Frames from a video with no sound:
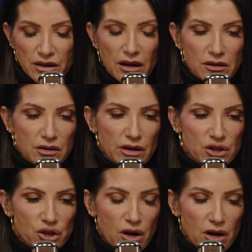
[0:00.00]
they also had
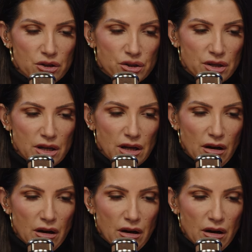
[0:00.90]
charged the